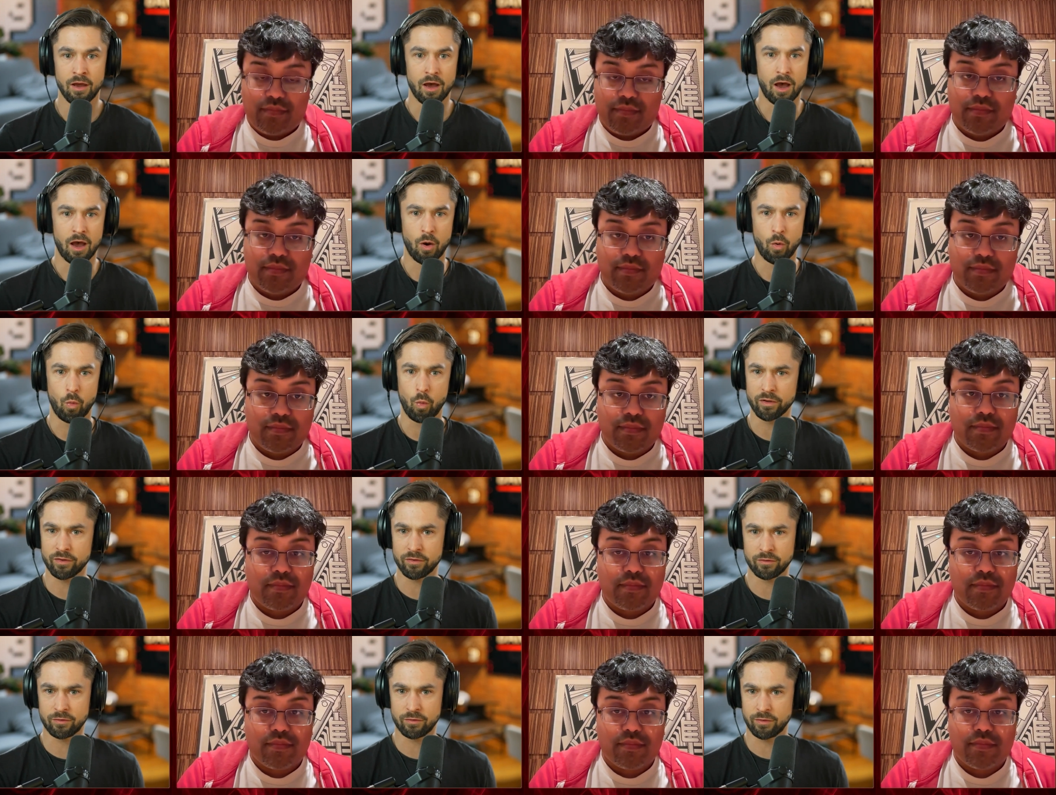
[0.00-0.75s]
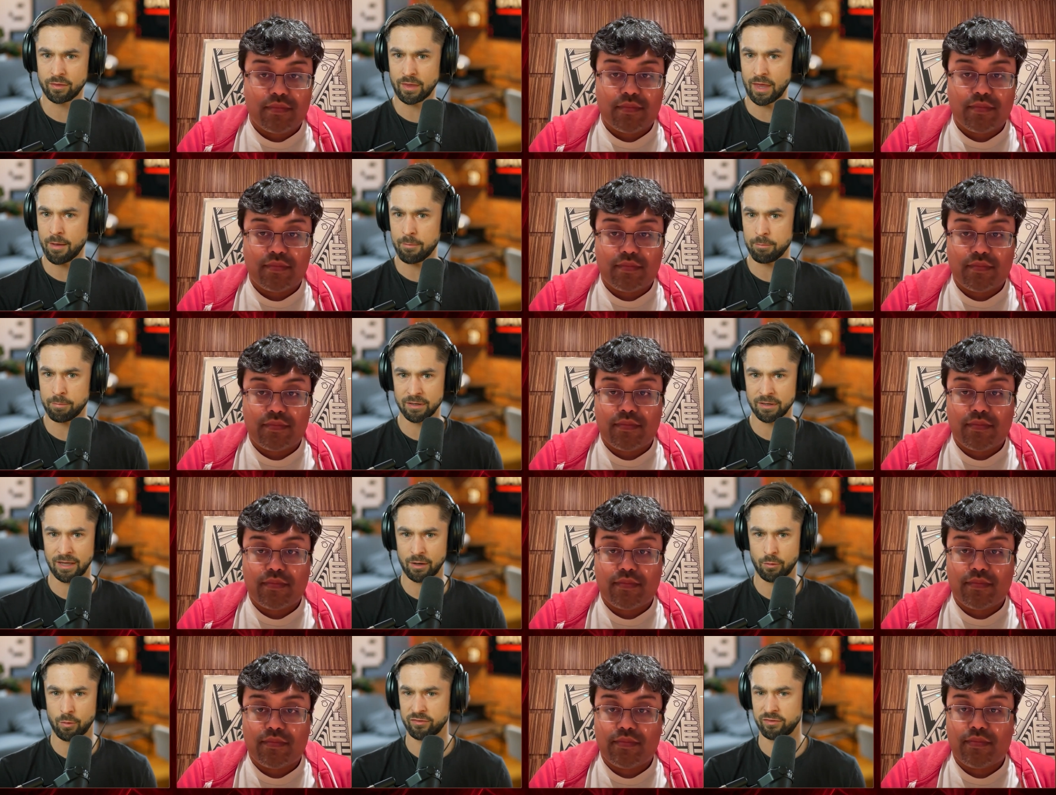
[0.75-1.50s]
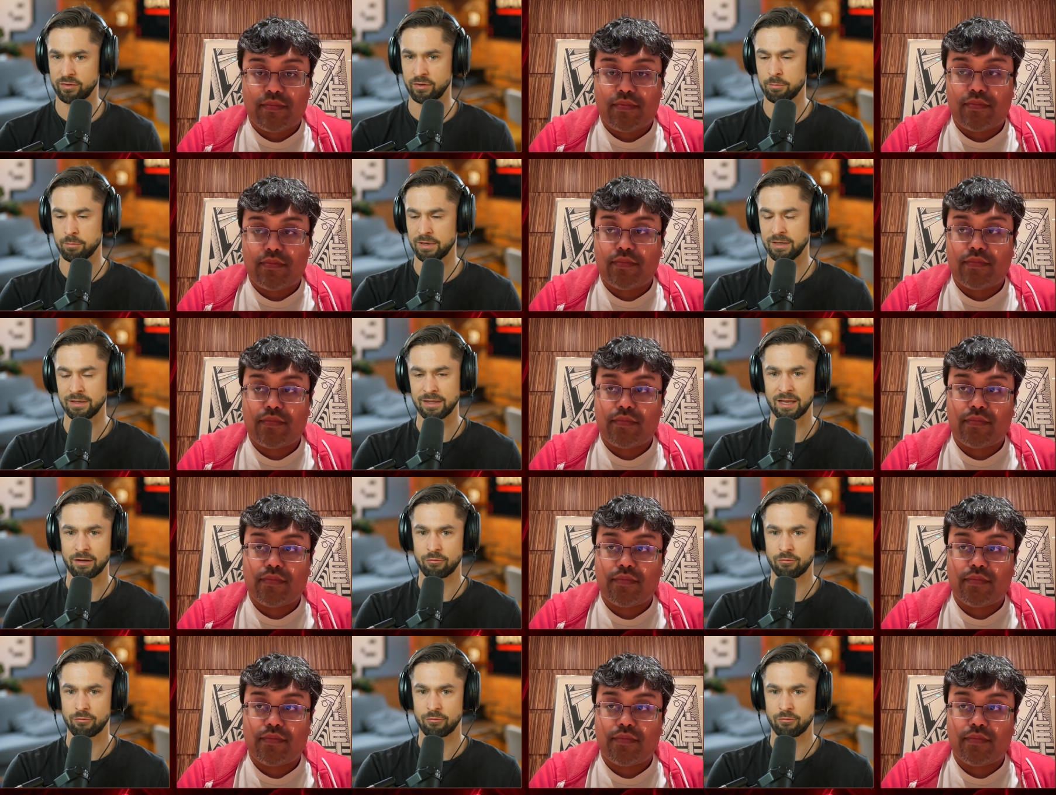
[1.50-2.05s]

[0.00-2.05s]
Speaker 1: Uh, what's that been like? What's it been like